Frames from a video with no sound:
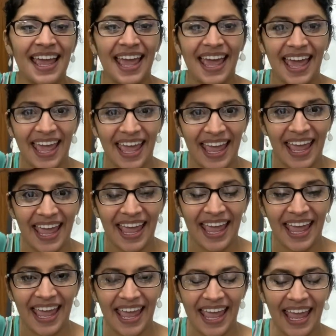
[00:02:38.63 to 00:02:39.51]

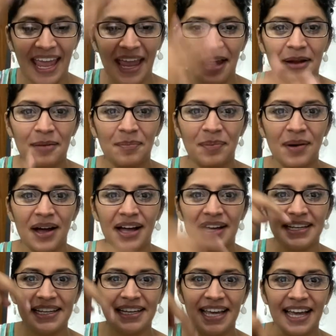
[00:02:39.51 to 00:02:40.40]
Head,
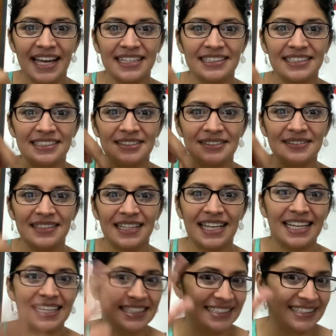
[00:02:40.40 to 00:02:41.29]
body, add 2
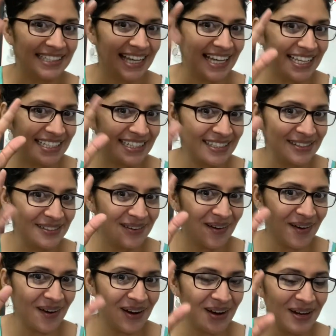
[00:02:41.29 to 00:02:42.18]
legs, add 2
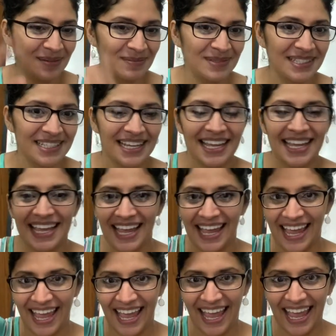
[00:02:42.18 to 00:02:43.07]
arms.
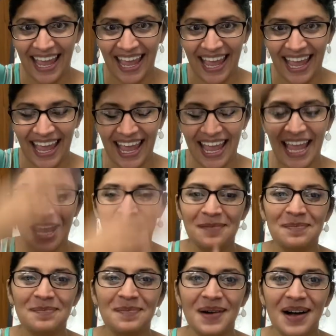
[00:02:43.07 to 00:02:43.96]
Head,
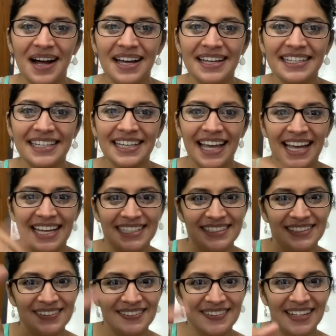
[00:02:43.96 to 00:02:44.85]
body, add
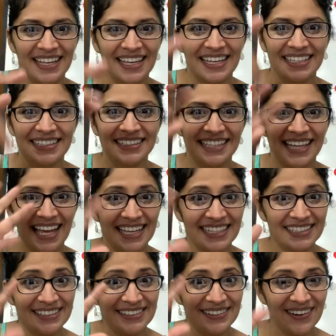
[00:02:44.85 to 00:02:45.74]
2 legs, add
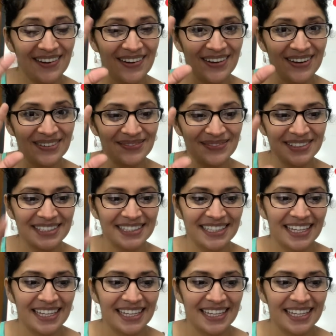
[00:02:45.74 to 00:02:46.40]
2 arms.